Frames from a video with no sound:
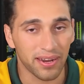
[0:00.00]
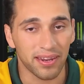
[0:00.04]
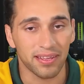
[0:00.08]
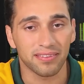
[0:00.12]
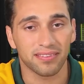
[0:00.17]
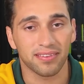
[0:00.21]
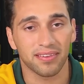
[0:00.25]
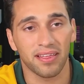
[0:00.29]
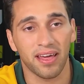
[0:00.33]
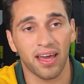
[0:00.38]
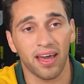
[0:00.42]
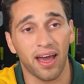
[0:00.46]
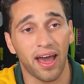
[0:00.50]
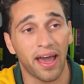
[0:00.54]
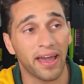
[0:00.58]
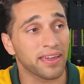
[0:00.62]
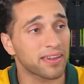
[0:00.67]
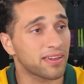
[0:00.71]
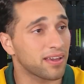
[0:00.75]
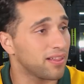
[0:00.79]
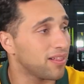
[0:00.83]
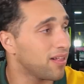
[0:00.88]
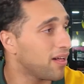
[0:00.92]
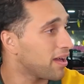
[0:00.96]
get into that.
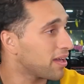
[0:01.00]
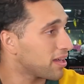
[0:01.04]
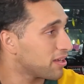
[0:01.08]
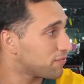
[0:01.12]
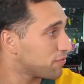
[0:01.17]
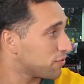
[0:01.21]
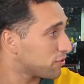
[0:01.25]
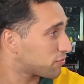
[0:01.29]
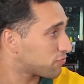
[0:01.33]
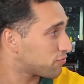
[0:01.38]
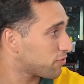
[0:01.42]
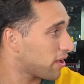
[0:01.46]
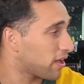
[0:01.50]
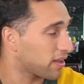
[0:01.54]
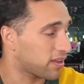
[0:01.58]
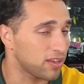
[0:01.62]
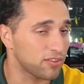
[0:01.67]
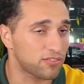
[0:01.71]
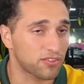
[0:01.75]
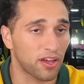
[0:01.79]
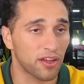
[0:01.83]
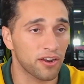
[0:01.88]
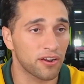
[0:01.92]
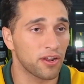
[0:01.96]
Ankalaev versus
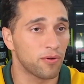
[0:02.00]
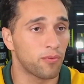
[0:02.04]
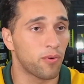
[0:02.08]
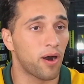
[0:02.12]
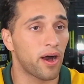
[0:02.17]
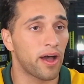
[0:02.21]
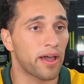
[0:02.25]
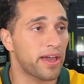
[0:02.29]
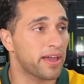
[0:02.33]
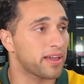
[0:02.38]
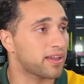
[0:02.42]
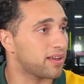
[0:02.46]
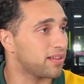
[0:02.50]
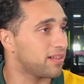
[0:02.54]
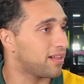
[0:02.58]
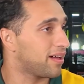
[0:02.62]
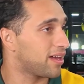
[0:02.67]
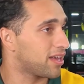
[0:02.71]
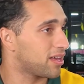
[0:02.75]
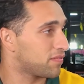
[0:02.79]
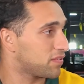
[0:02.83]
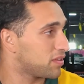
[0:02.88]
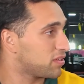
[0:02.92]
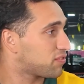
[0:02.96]
Rakic. I don't know why
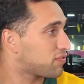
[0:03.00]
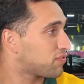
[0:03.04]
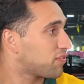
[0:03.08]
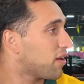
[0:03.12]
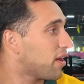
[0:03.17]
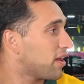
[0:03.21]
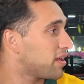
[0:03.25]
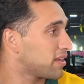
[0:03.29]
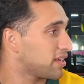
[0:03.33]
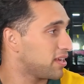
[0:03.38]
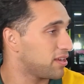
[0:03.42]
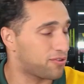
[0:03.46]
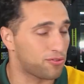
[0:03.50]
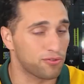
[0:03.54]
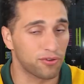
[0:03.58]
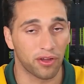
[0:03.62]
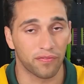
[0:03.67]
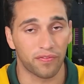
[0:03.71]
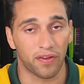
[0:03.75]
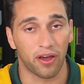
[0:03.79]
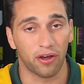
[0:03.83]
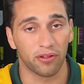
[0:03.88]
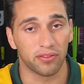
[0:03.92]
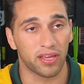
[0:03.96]
Ankalaev is fighting. He could
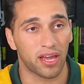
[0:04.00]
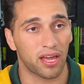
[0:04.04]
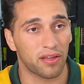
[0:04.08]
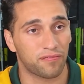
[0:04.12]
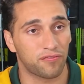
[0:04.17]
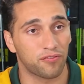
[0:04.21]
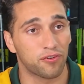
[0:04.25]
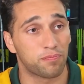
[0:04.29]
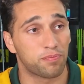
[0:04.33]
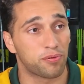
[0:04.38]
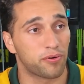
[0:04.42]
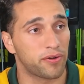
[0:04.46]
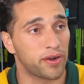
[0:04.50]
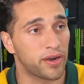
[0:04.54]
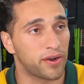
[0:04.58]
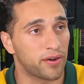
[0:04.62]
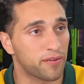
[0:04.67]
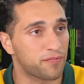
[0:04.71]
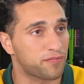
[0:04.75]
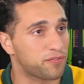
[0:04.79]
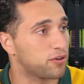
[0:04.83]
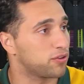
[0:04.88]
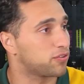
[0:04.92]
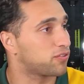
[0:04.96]
have held out for
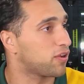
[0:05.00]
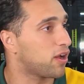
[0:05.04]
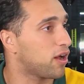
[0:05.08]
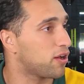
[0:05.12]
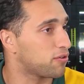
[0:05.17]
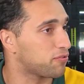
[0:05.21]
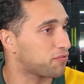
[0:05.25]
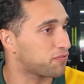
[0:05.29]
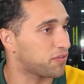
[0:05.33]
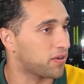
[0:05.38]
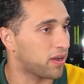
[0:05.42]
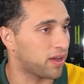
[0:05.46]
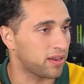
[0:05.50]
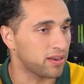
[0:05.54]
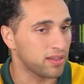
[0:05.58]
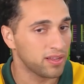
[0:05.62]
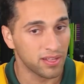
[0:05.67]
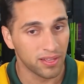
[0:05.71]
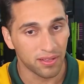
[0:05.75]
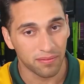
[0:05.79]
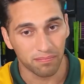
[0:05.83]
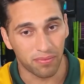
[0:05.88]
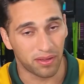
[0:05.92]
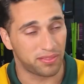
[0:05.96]
Pereira for a title fight,
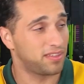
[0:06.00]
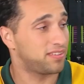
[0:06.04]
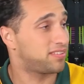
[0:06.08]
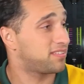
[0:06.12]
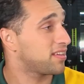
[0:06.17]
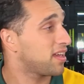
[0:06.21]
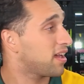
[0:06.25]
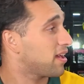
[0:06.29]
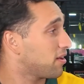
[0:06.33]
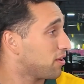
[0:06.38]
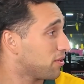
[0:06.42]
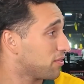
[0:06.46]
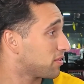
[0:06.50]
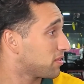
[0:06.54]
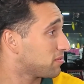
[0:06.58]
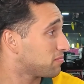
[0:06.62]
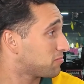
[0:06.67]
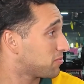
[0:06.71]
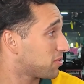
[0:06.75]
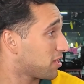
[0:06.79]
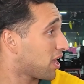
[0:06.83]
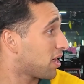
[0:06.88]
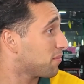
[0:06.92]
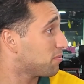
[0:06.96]
but
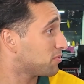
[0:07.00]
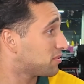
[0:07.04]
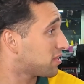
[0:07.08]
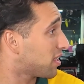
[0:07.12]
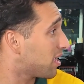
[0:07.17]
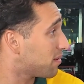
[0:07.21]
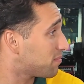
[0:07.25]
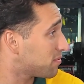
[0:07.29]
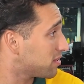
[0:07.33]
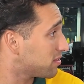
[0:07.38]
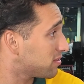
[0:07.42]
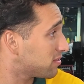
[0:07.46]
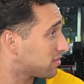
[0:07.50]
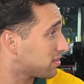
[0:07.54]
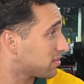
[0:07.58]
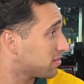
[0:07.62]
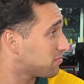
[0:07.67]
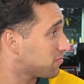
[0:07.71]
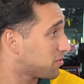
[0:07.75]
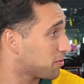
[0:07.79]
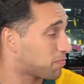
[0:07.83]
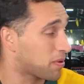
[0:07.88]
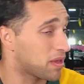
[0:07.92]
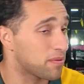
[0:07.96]
the Abu
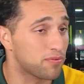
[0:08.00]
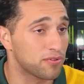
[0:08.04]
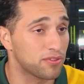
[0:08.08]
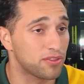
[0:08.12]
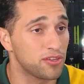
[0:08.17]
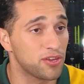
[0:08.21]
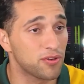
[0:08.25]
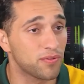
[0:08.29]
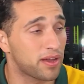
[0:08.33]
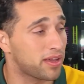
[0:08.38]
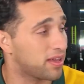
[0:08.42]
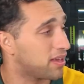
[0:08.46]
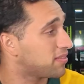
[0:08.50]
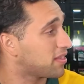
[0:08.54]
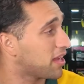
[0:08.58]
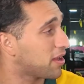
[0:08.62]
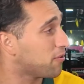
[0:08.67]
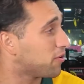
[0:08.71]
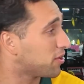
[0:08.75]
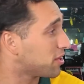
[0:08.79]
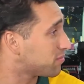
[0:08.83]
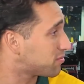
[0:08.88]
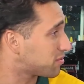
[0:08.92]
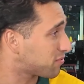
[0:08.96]
Dhabians, the people in the UAE, they
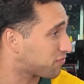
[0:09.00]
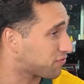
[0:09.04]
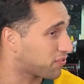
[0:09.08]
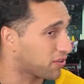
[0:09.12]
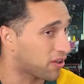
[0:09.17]
want him to